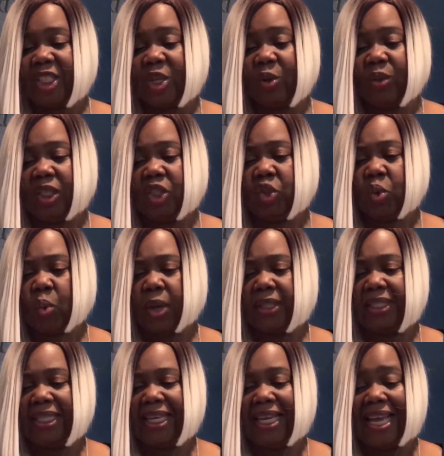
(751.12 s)
only
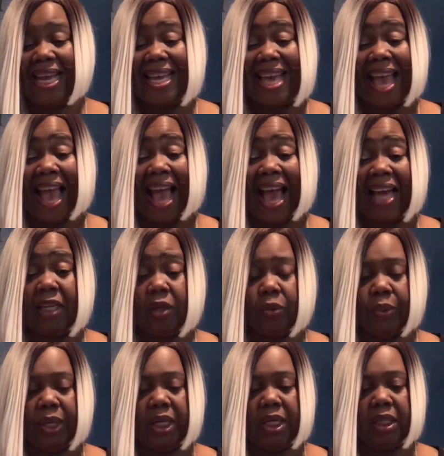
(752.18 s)
20
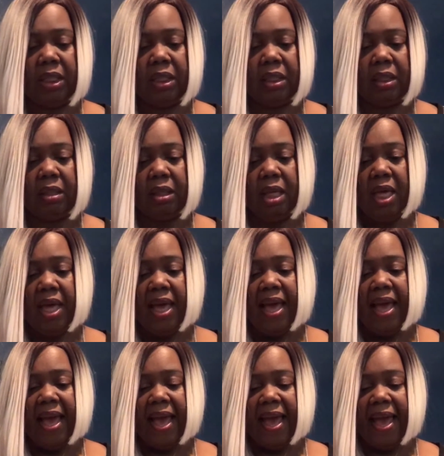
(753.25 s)
calories.
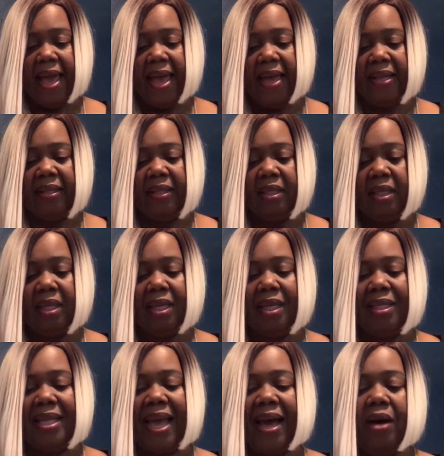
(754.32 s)
And
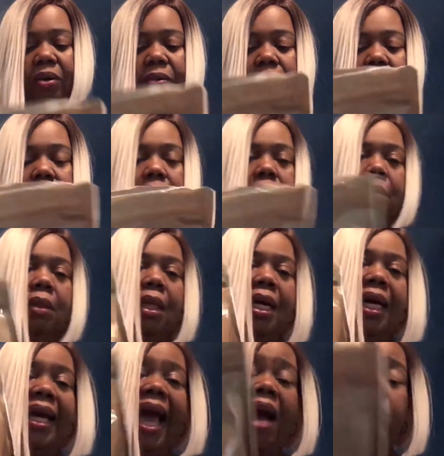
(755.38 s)
now,
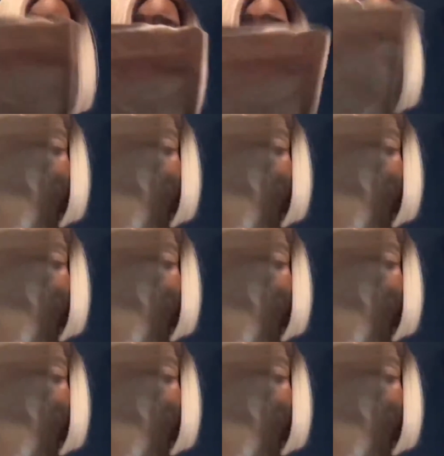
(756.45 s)
cacao is